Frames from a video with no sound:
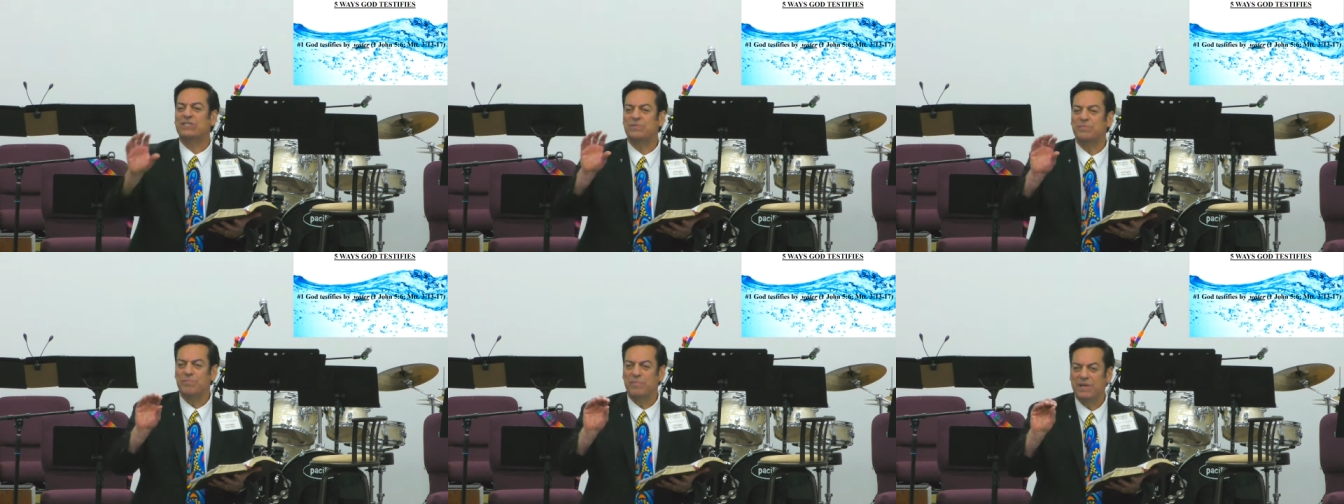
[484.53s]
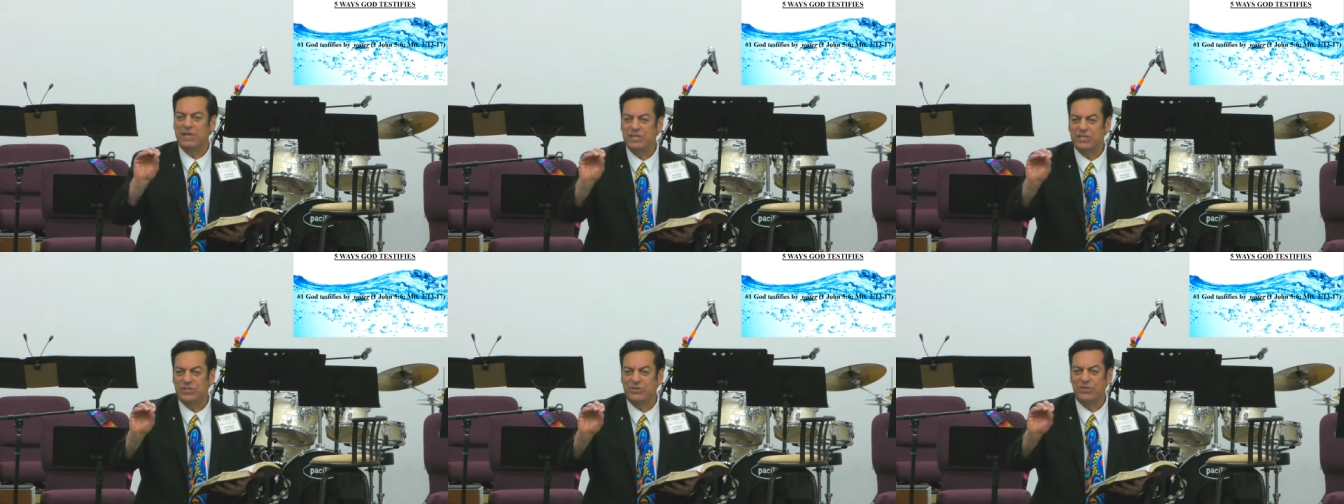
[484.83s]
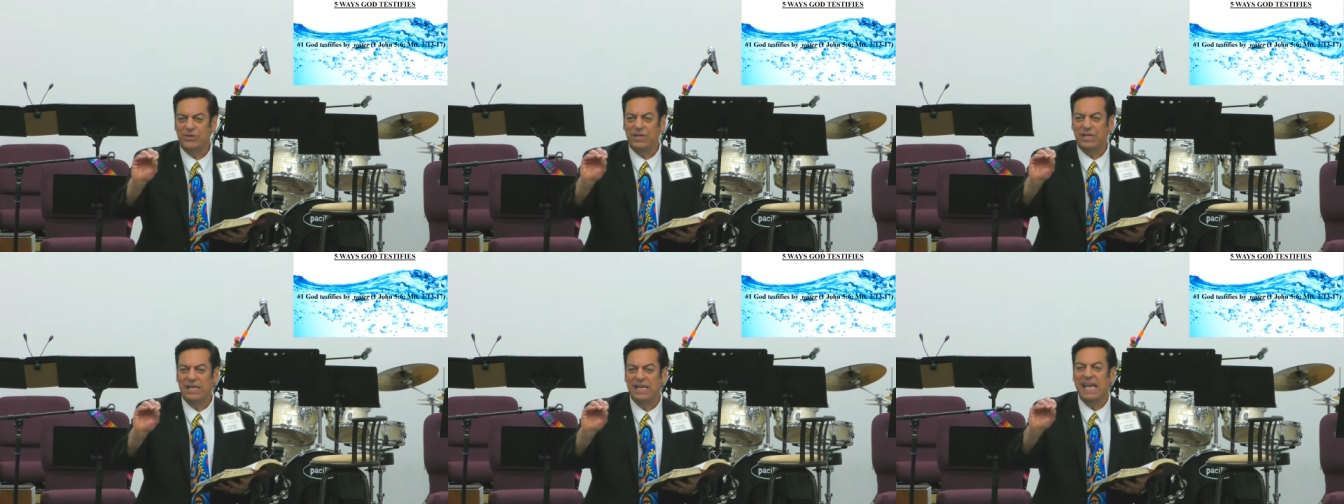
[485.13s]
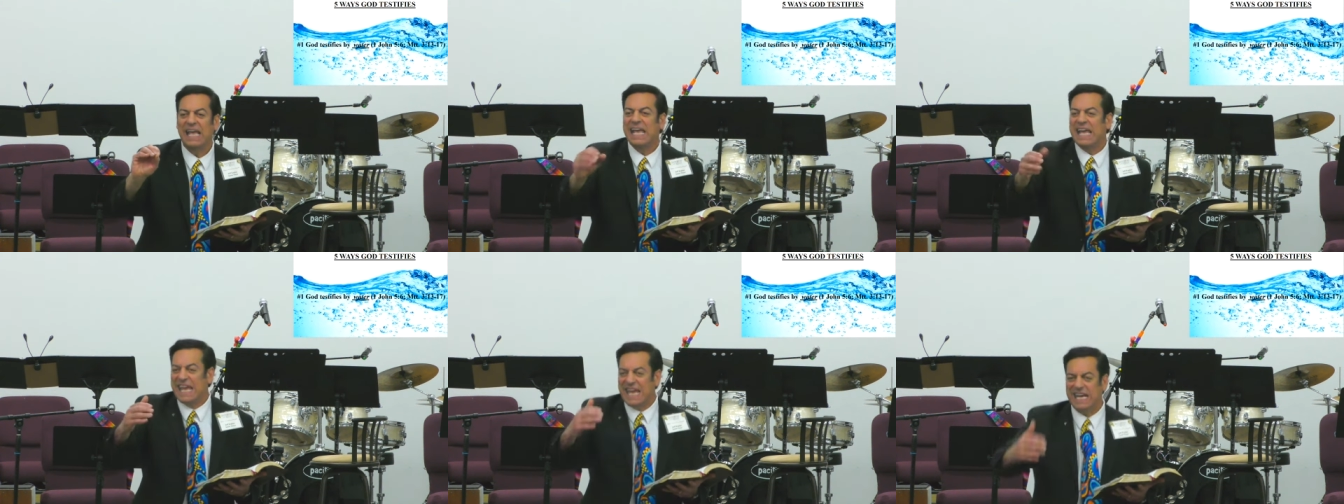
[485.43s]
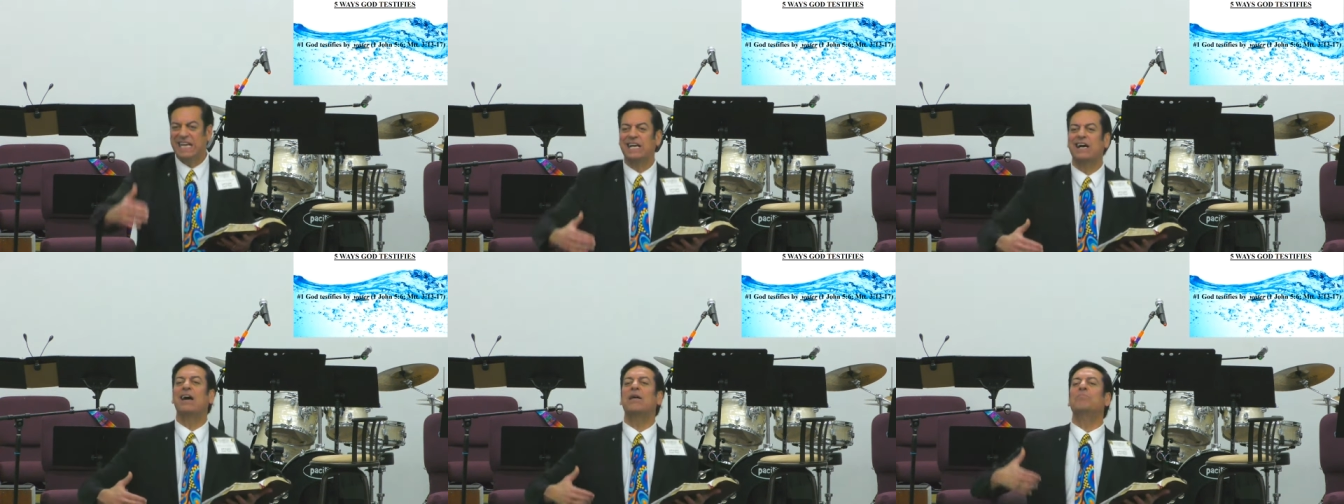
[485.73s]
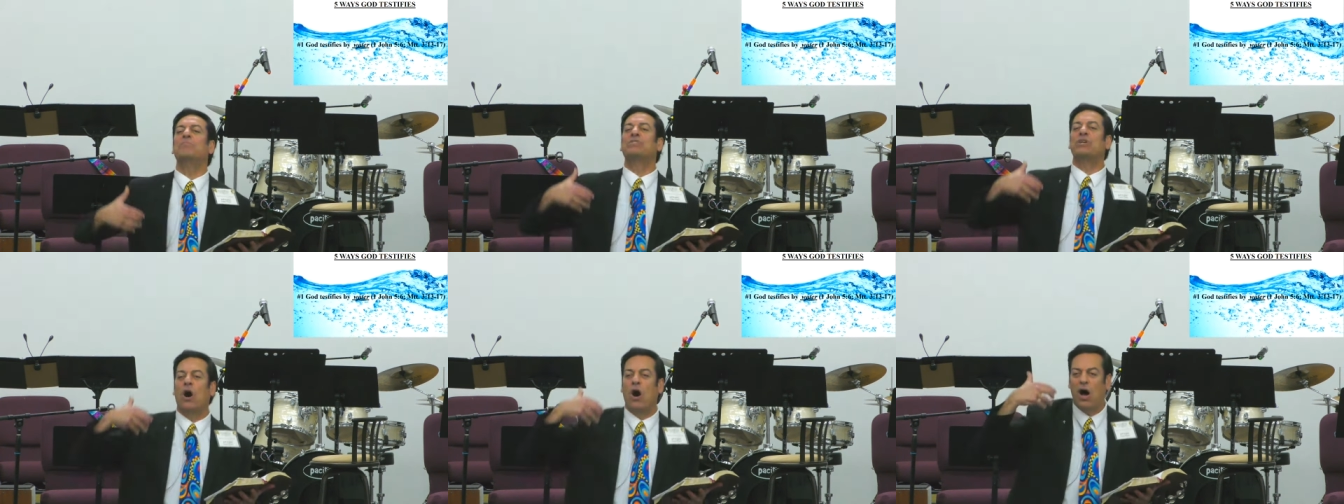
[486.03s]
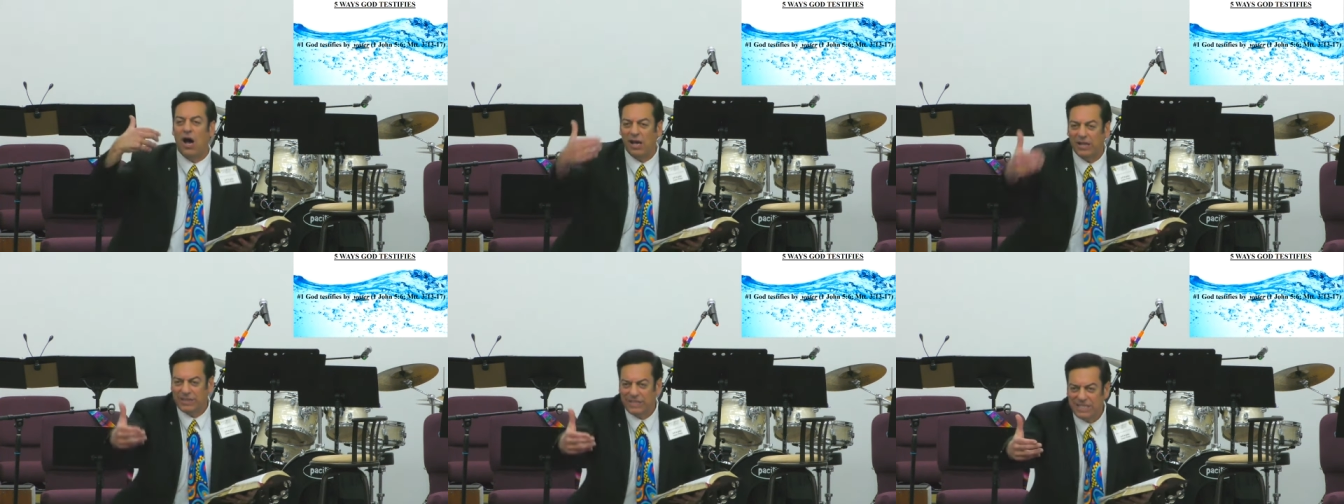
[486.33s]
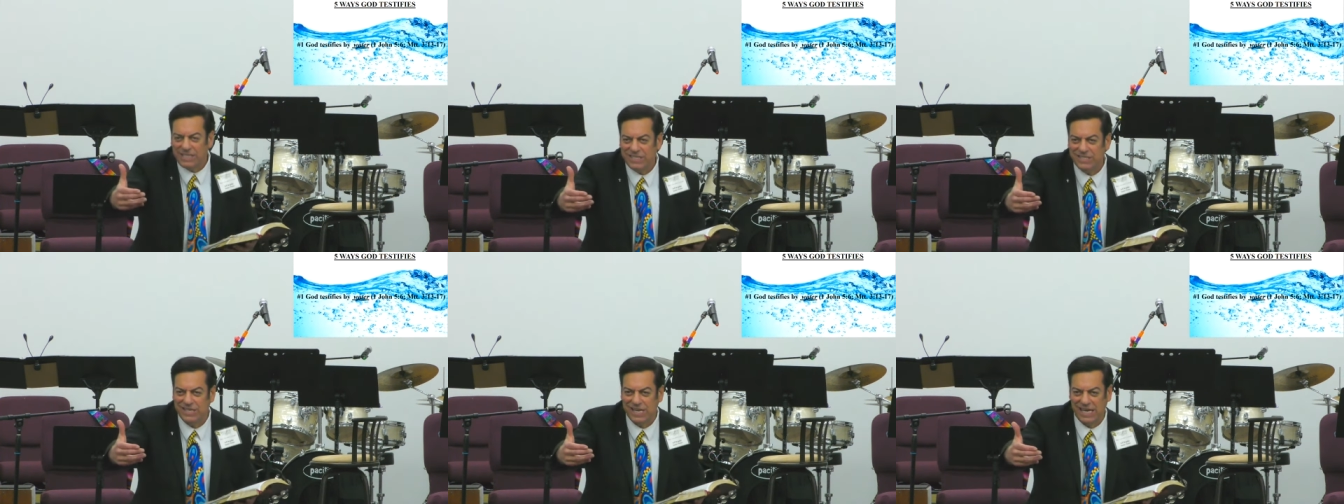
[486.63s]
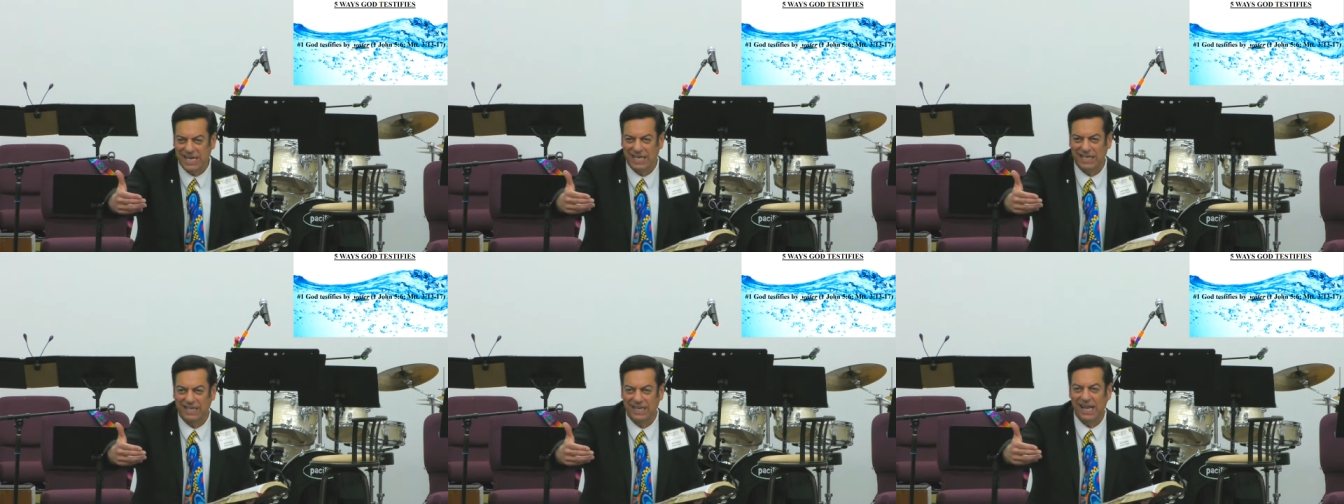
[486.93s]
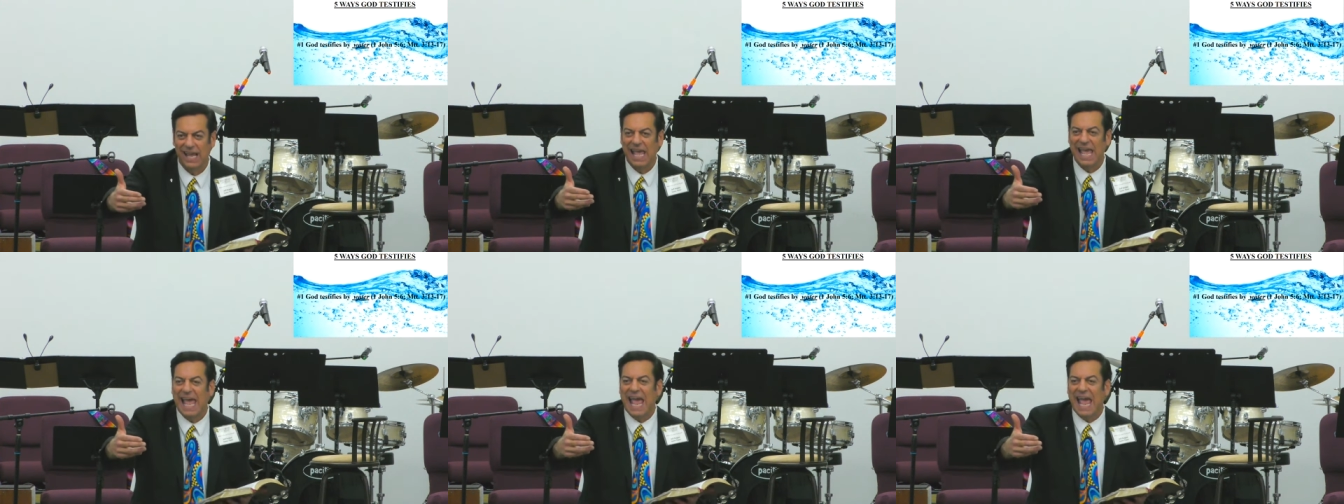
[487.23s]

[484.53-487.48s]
ministry, he comes on the scene